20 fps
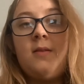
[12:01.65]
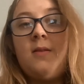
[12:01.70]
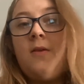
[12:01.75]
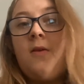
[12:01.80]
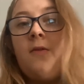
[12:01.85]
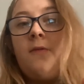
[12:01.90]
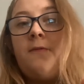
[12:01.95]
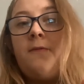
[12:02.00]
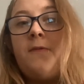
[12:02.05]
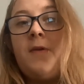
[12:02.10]

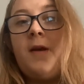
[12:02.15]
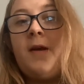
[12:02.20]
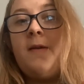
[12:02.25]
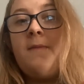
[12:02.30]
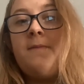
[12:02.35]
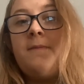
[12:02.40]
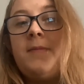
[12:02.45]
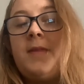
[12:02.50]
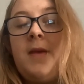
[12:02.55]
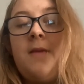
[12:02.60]
of
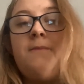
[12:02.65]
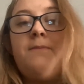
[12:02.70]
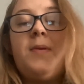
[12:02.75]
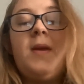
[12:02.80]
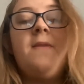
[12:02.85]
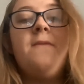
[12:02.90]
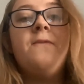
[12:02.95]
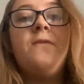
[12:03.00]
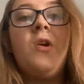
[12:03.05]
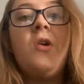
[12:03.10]
them
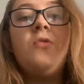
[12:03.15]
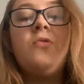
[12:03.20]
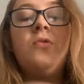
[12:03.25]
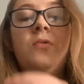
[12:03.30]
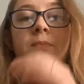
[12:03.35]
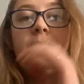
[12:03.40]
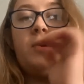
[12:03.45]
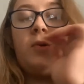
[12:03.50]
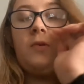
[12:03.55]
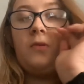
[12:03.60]
being
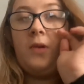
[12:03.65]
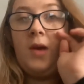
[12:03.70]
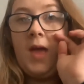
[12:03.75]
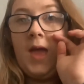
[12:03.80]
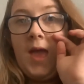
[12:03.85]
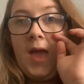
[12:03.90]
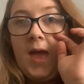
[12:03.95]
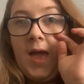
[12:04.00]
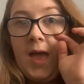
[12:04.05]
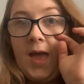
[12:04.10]
vulnerable.
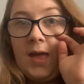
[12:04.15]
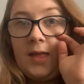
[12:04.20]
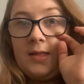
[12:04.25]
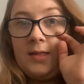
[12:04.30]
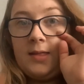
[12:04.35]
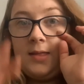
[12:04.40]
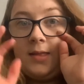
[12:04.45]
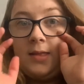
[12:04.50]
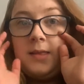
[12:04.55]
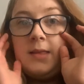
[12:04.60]

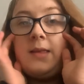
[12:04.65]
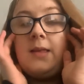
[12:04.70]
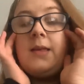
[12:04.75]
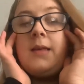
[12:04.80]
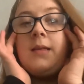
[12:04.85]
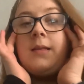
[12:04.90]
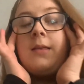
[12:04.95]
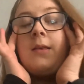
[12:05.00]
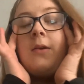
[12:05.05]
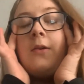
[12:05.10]
And
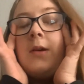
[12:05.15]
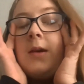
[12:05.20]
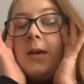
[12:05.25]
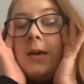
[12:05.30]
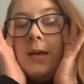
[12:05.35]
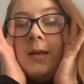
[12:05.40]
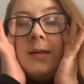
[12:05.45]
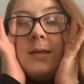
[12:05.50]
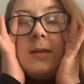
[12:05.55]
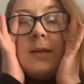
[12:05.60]

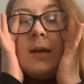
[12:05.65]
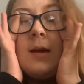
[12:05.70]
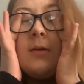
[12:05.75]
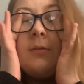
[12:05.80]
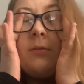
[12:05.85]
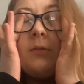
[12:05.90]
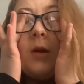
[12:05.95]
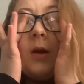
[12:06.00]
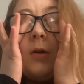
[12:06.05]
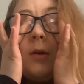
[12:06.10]
sorry,
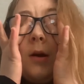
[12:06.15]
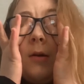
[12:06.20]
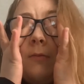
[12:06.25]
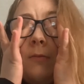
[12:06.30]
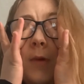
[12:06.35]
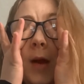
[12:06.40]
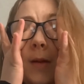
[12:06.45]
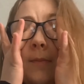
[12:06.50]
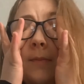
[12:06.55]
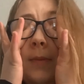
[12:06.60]
I'm
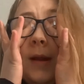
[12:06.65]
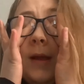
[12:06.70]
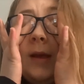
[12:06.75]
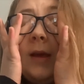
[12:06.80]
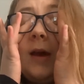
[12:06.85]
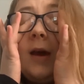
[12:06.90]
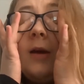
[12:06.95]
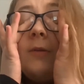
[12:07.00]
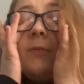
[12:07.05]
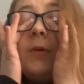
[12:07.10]

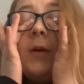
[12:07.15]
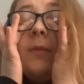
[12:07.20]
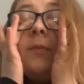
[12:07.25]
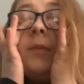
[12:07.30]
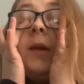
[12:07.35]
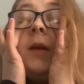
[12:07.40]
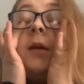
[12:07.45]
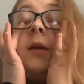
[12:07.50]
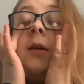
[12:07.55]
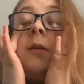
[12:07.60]
rambling.
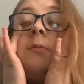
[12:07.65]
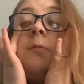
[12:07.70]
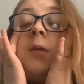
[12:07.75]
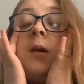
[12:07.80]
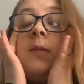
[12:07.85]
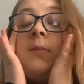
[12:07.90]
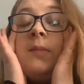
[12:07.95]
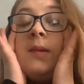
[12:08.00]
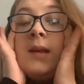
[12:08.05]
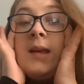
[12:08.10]

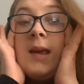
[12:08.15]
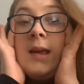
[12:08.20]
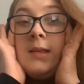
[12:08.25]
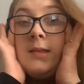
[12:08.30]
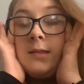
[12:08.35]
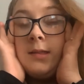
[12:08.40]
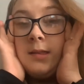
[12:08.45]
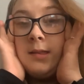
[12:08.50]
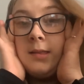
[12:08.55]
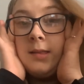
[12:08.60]

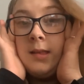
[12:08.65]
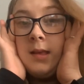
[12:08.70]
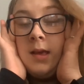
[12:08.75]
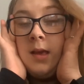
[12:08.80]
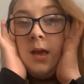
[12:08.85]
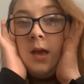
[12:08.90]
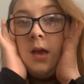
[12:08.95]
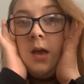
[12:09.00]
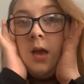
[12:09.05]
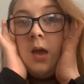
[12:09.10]
It's just,
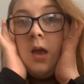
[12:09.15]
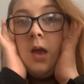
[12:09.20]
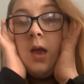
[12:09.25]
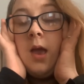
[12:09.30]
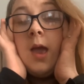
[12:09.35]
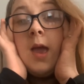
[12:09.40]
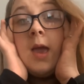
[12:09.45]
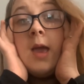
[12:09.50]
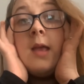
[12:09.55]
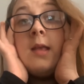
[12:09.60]

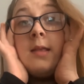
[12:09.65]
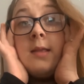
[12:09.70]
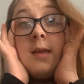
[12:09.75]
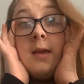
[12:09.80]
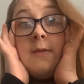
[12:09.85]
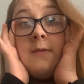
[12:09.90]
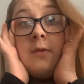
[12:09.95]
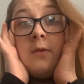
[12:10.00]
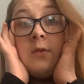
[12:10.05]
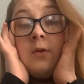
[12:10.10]
it is
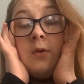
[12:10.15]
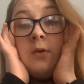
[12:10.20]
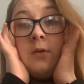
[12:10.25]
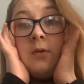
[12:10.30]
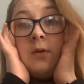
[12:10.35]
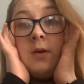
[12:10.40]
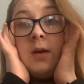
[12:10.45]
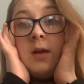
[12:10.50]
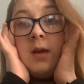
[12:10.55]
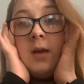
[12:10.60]

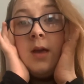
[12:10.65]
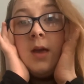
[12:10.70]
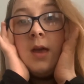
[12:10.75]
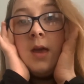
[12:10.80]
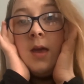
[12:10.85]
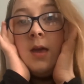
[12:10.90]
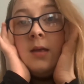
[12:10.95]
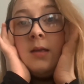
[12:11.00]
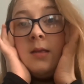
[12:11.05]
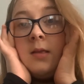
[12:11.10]
difficult.
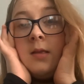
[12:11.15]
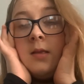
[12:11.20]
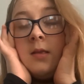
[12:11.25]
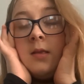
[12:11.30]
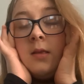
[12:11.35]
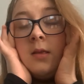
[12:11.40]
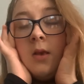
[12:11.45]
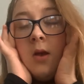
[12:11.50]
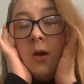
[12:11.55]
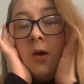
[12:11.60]
It is
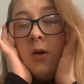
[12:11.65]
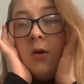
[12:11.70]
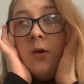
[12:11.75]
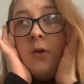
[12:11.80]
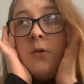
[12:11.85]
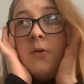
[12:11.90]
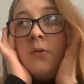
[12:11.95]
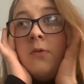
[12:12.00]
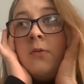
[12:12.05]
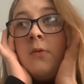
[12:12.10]

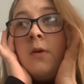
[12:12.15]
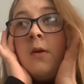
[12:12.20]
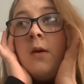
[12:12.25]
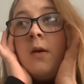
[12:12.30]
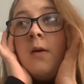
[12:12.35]
so